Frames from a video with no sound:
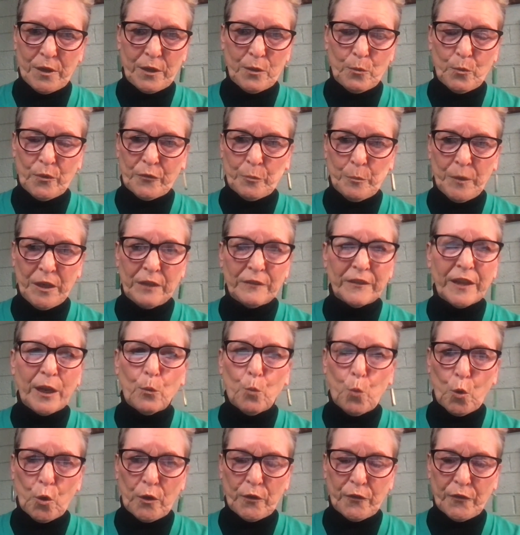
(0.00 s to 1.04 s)
was mean. They
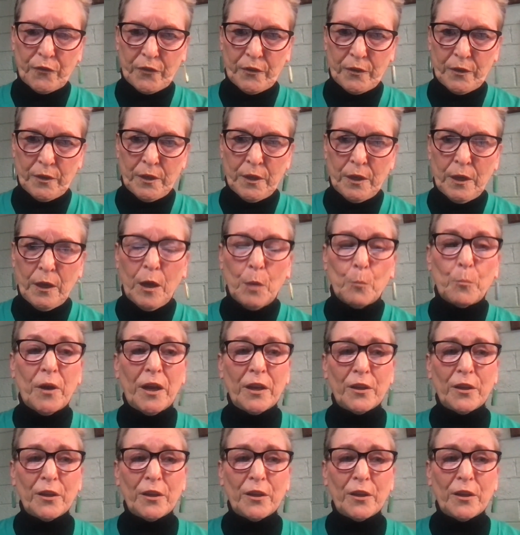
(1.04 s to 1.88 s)
weren't. But